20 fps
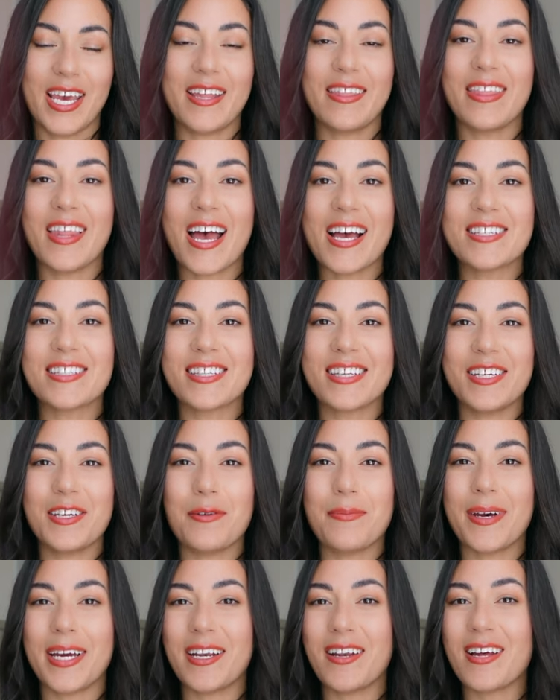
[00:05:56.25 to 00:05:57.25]
And lastly, you
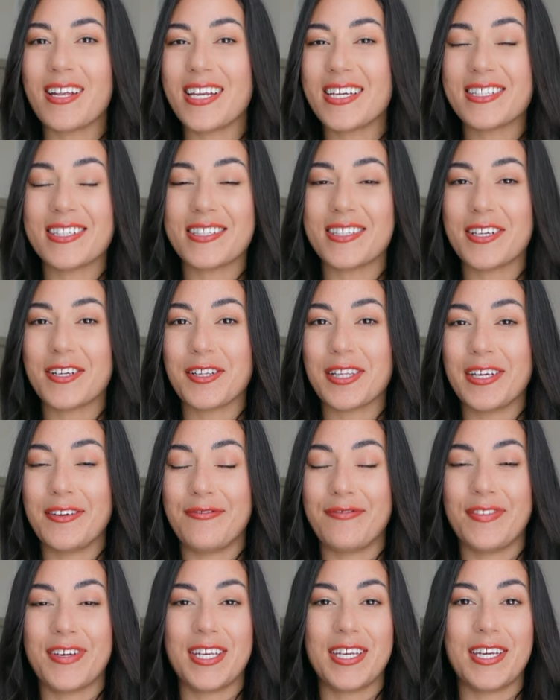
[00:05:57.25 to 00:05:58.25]
might not necessarily
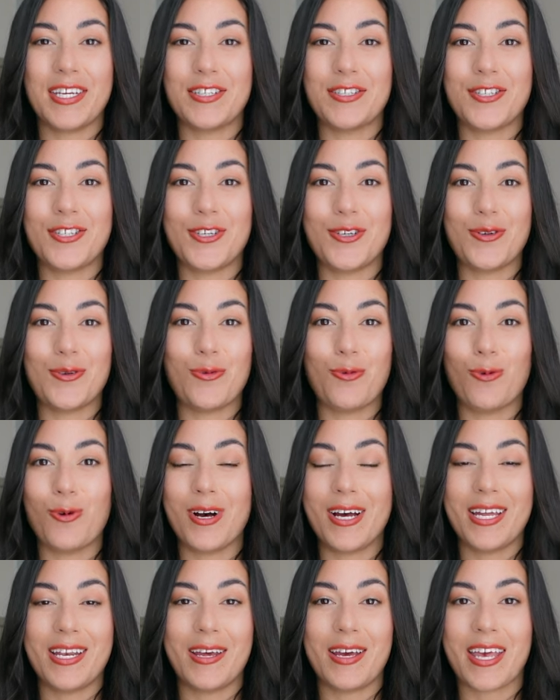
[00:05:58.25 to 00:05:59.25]
fit into
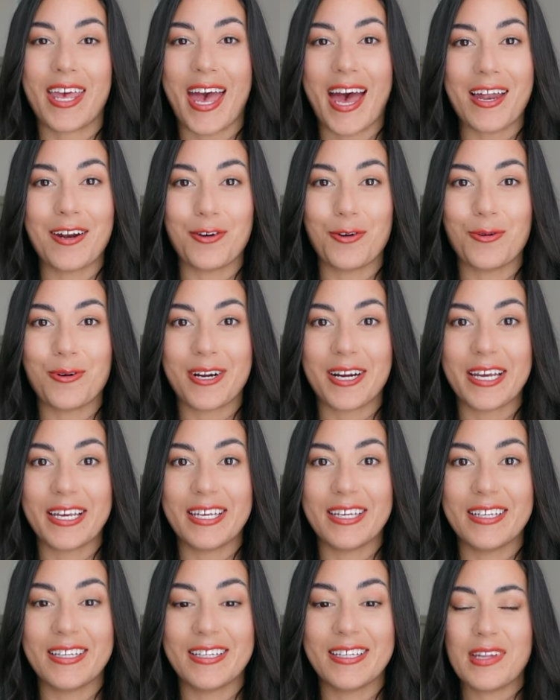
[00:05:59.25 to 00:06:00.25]
one
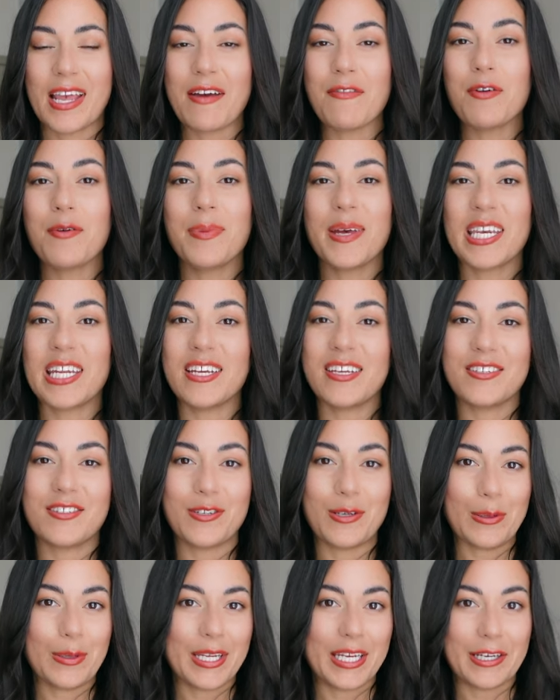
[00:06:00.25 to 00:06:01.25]
category. Everybody is
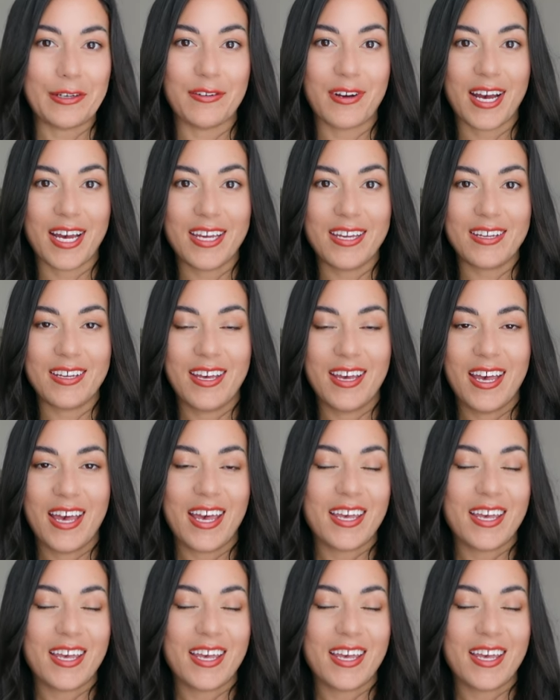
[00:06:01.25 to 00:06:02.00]
unique, right?